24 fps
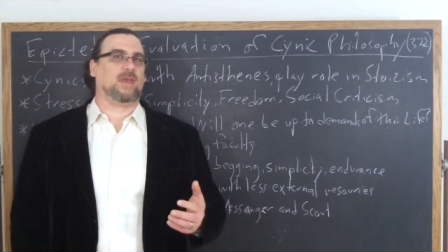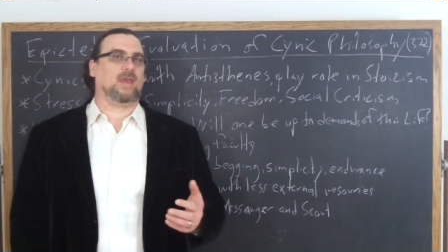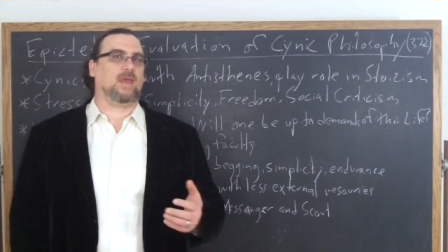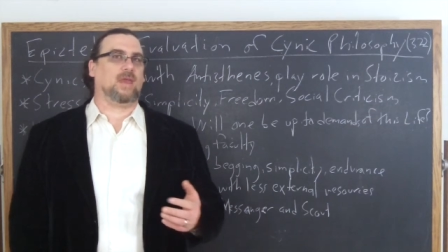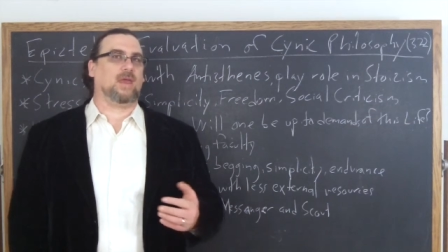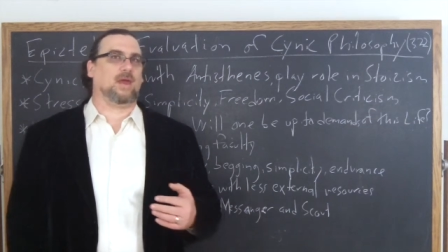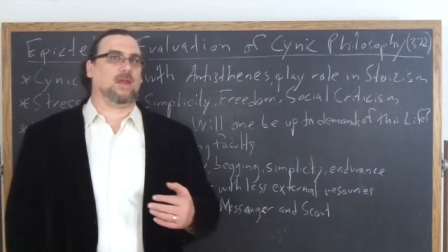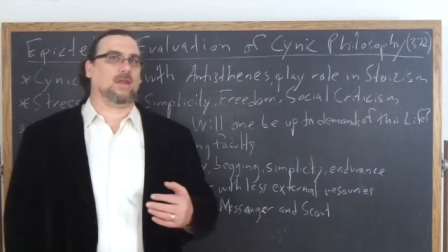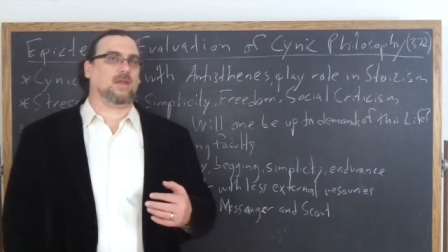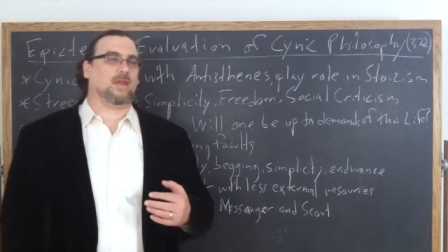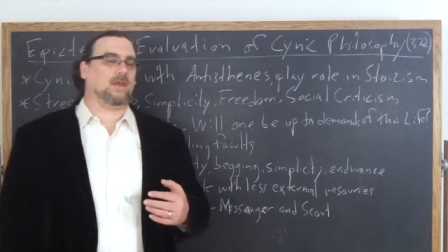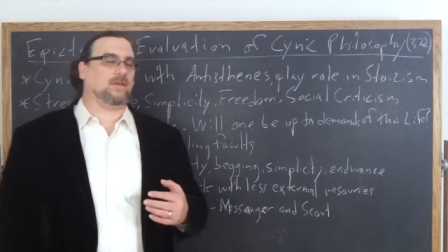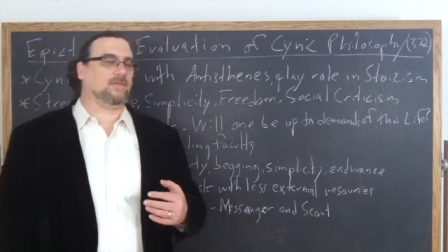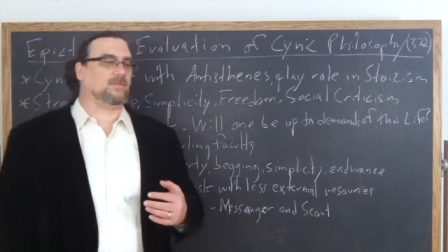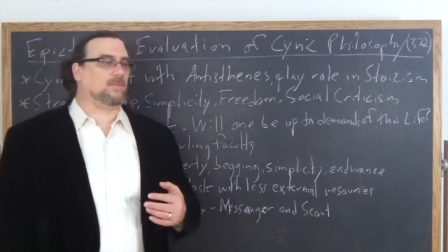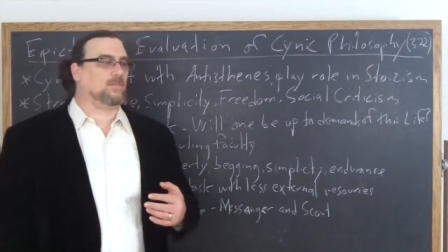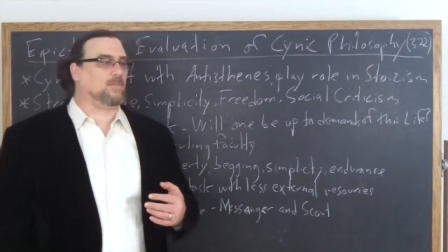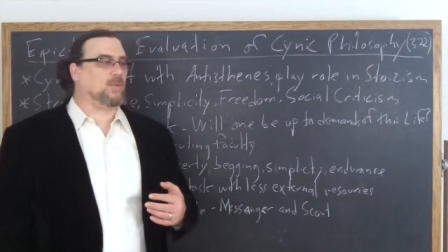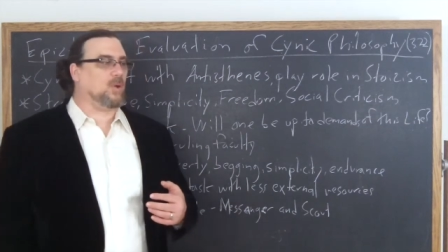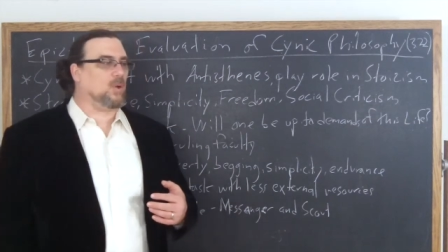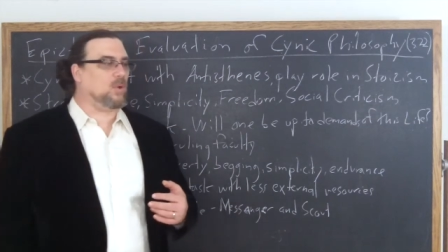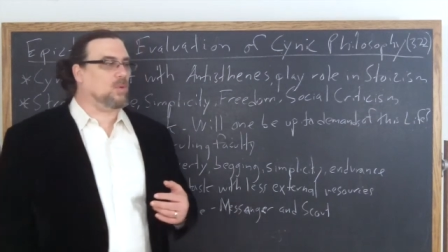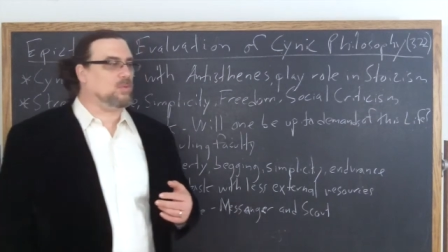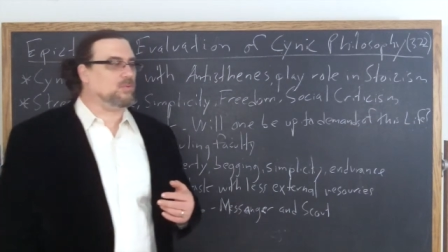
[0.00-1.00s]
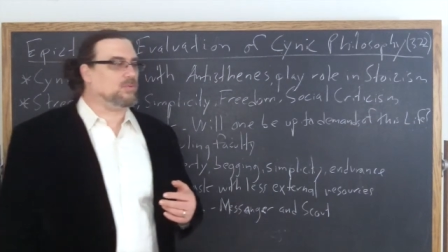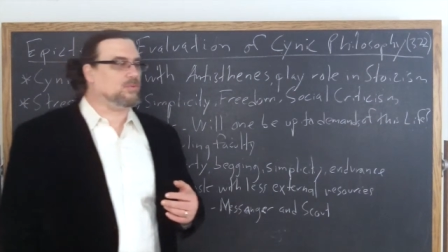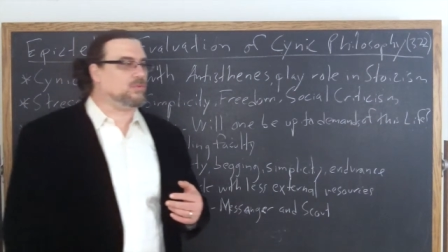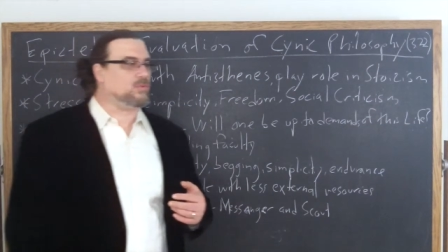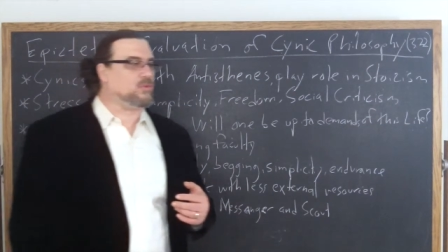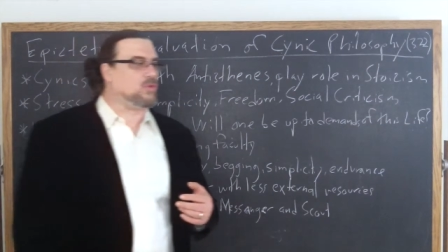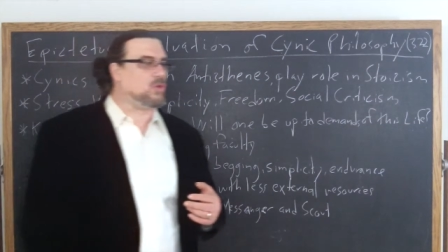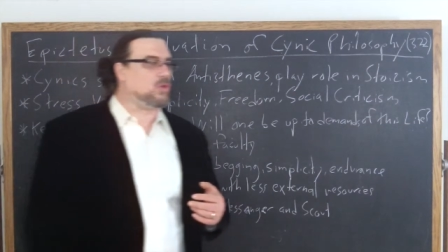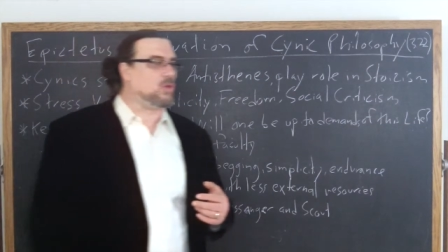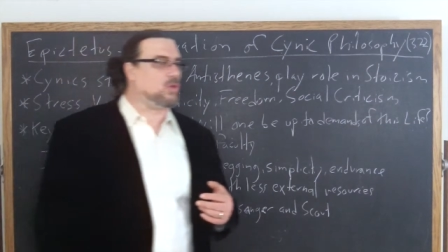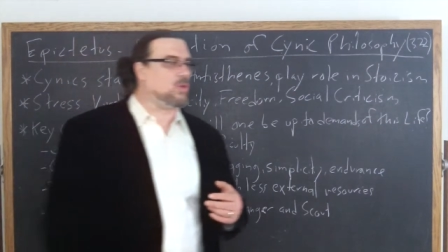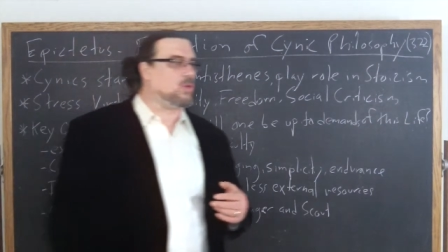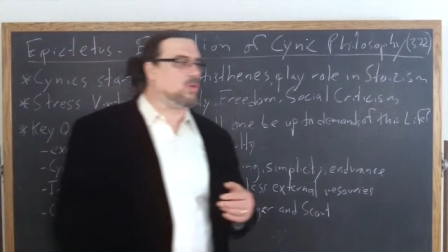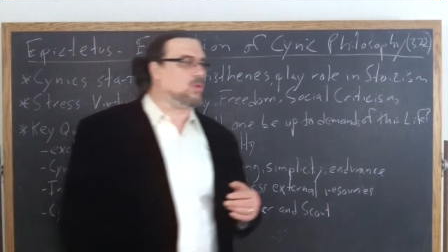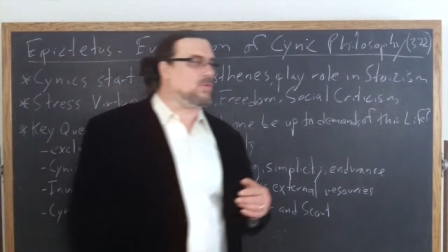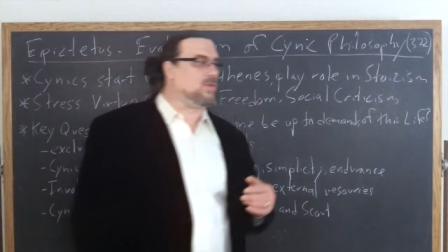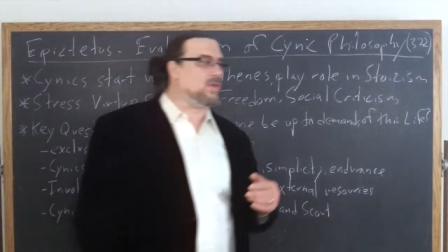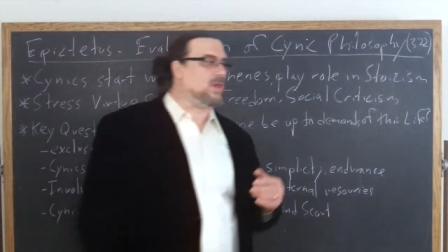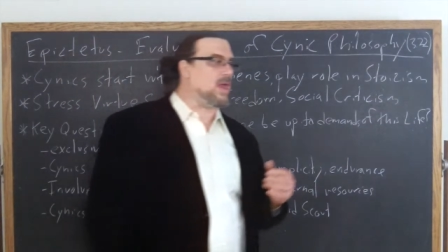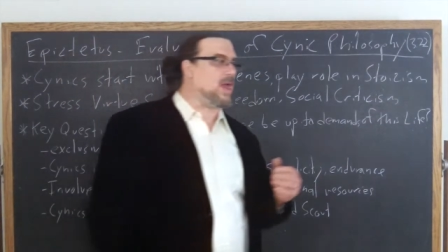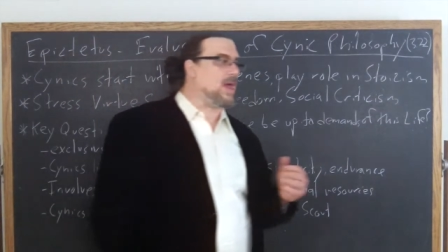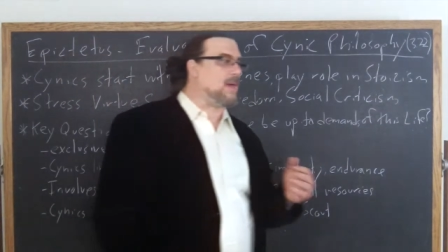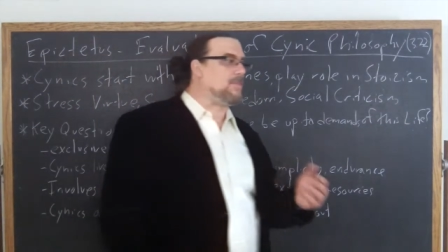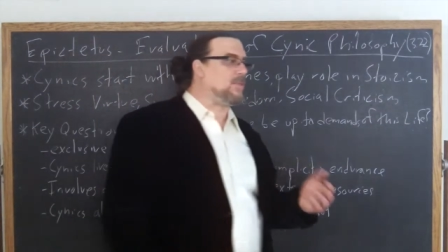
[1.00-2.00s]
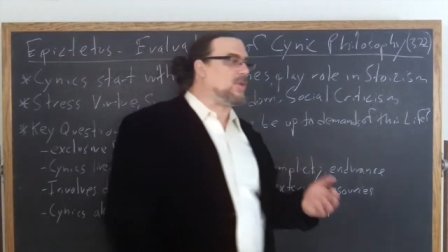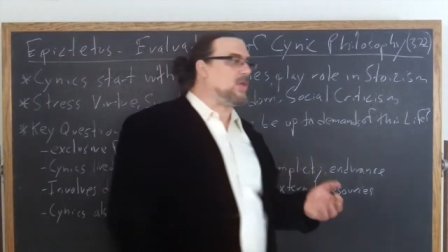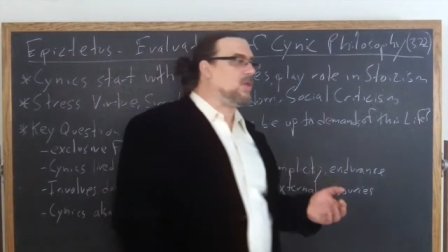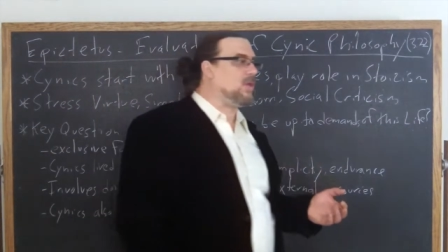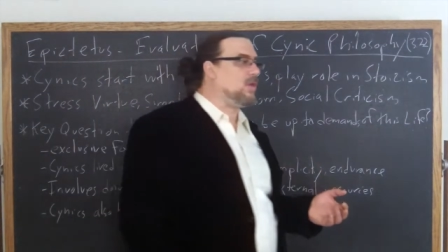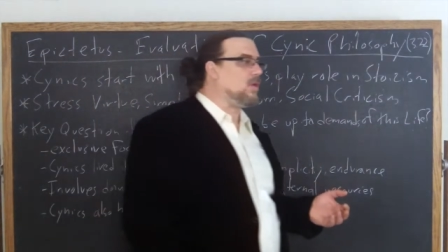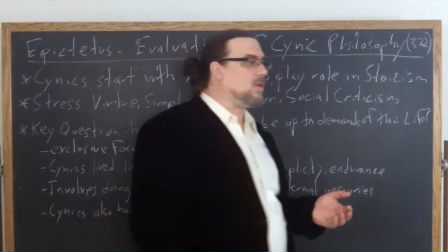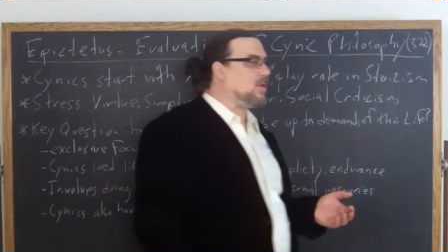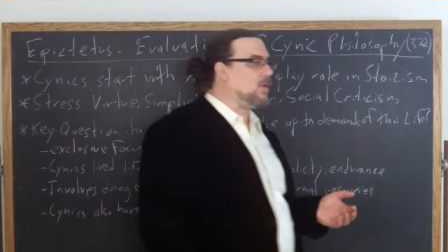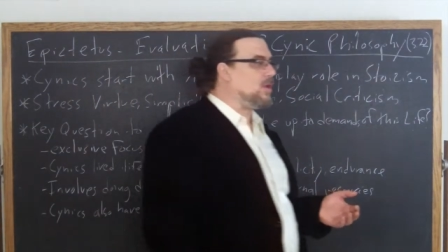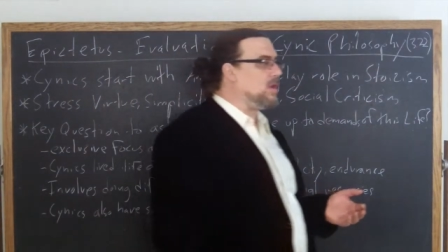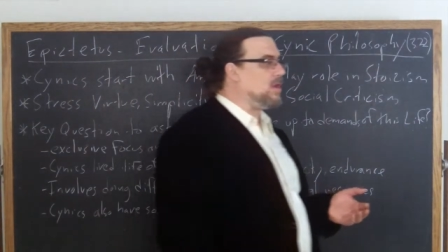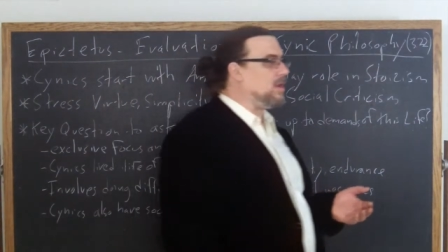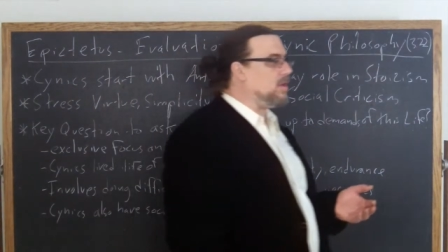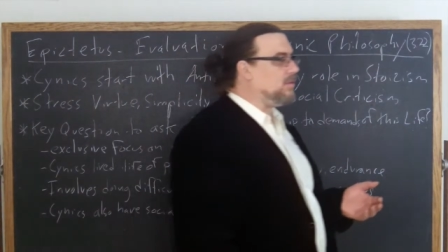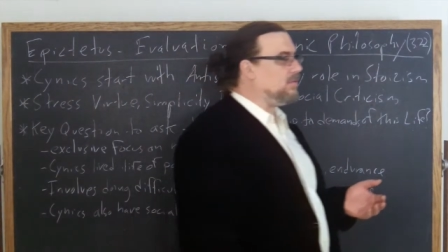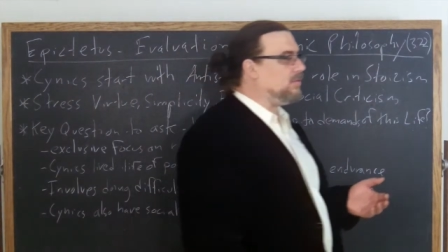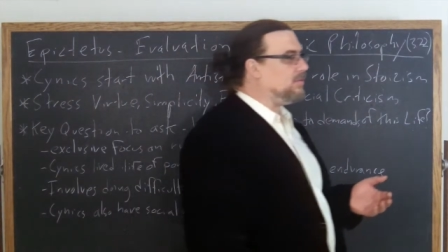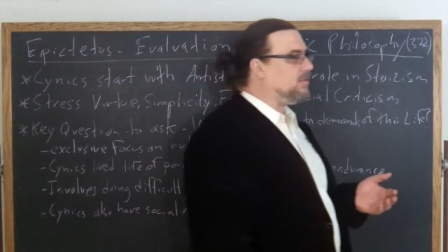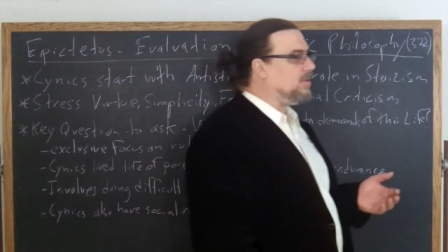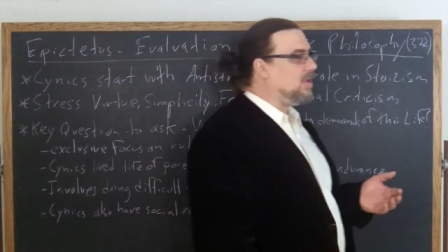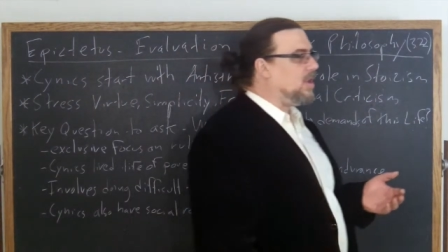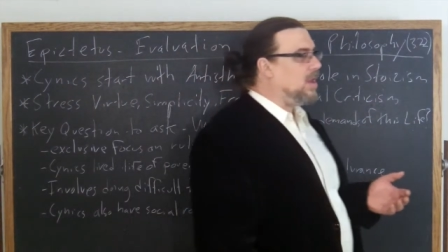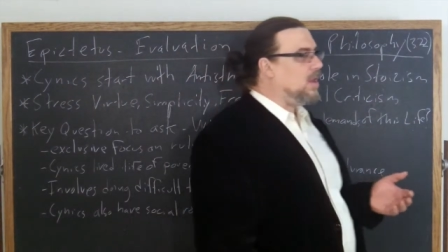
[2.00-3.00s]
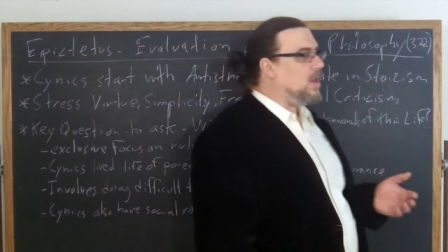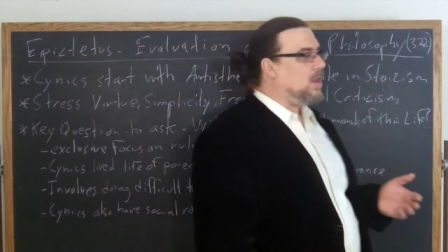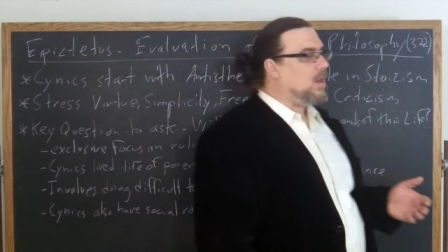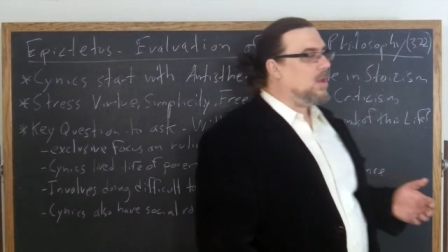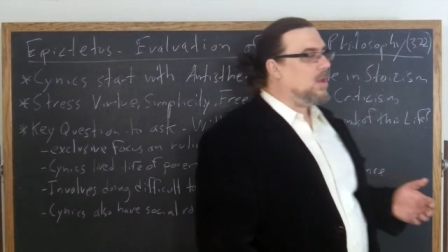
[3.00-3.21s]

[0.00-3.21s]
and as opposed to the Epicureans